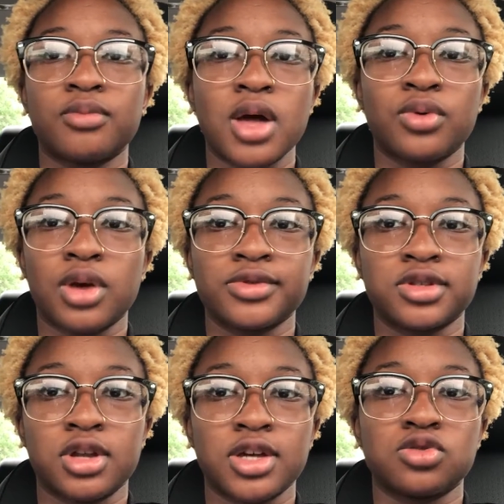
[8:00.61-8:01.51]
for mine when I
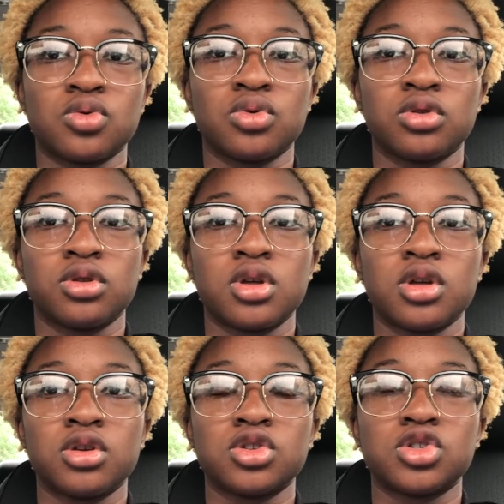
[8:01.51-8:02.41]
was in high school,
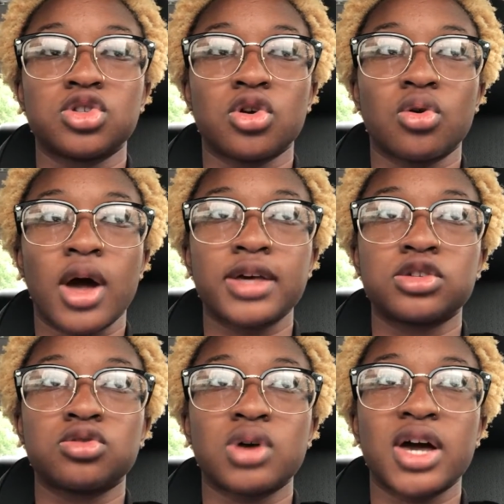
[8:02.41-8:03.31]
so I
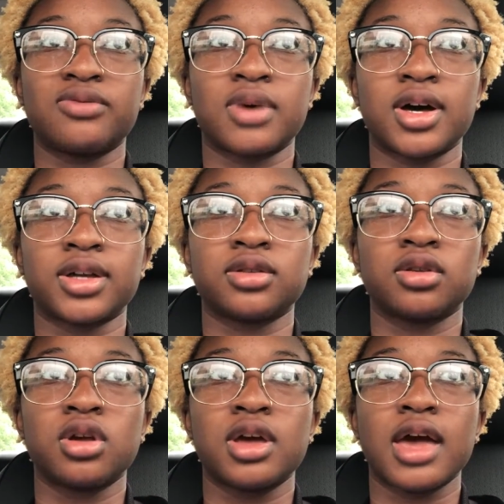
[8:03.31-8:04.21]
still have mine.
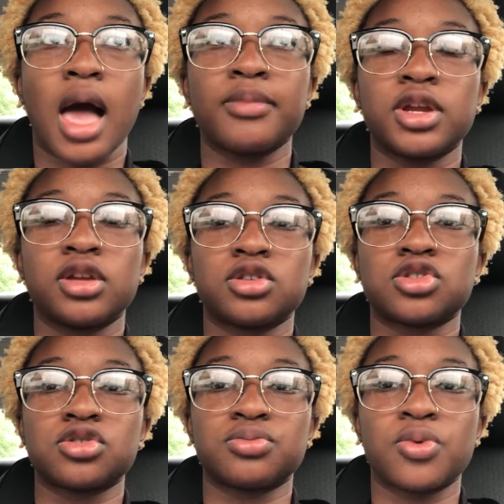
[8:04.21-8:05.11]
I mean, at a
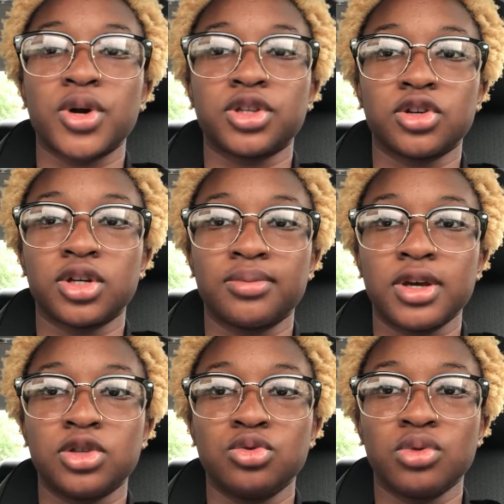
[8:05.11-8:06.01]
certain point, they're going to
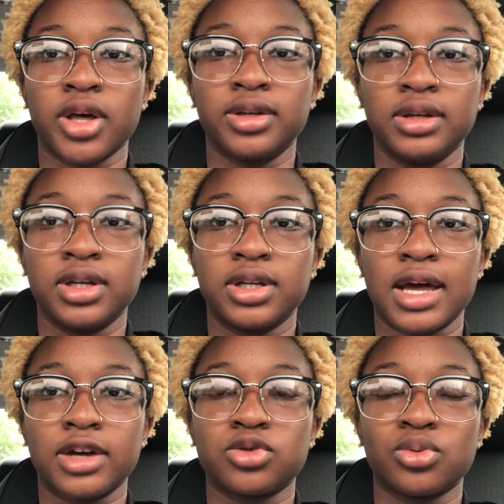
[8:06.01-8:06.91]
make you like get an
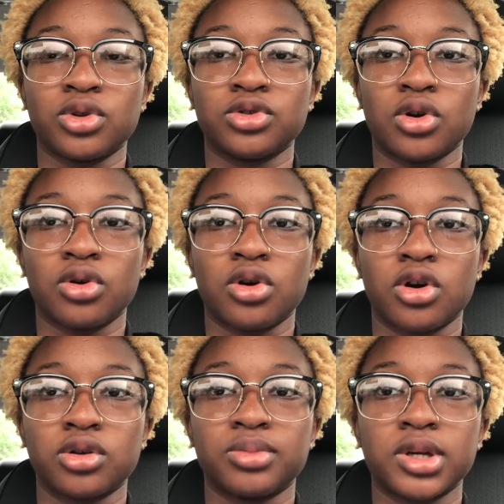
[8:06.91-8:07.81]
actual adult
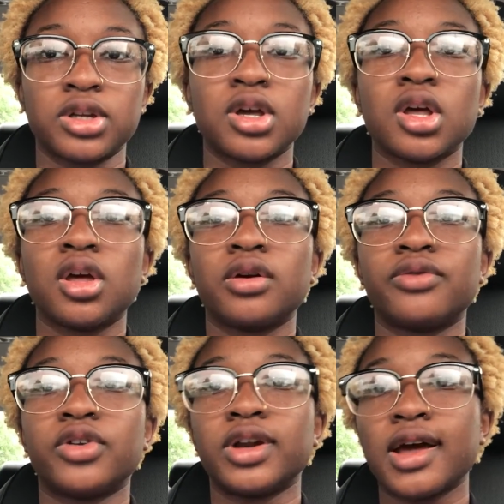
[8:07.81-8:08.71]
card, but
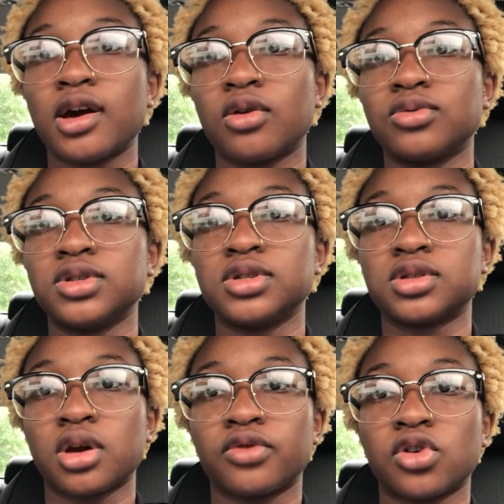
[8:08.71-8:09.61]
for now, the
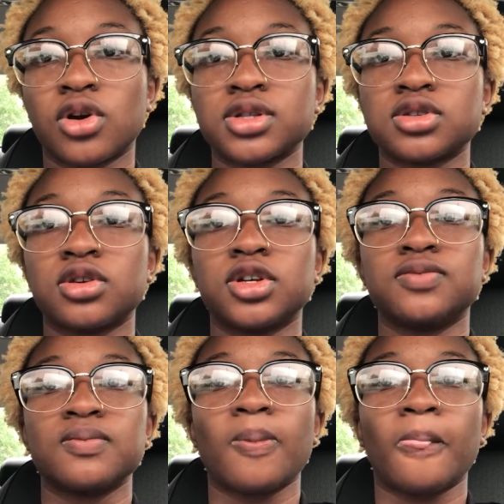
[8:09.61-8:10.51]
Discover card is good.
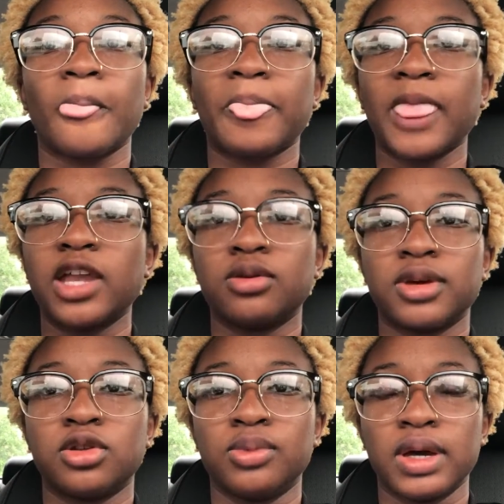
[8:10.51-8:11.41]
They don't
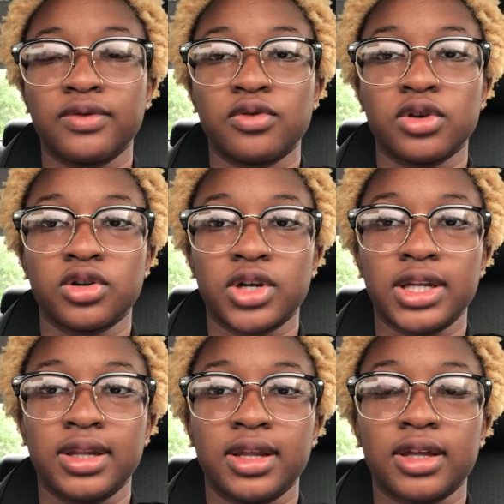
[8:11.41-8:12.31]
make you pay for it or
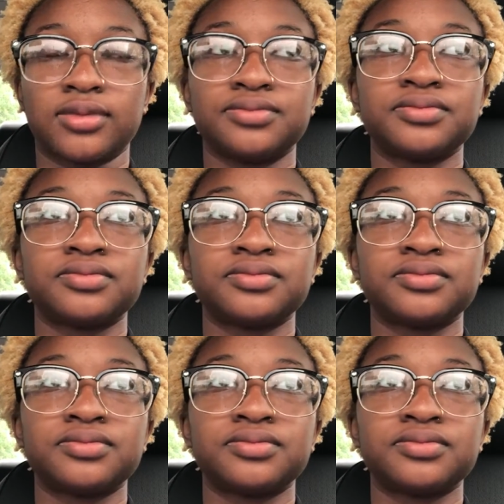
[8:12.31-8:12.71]
anything.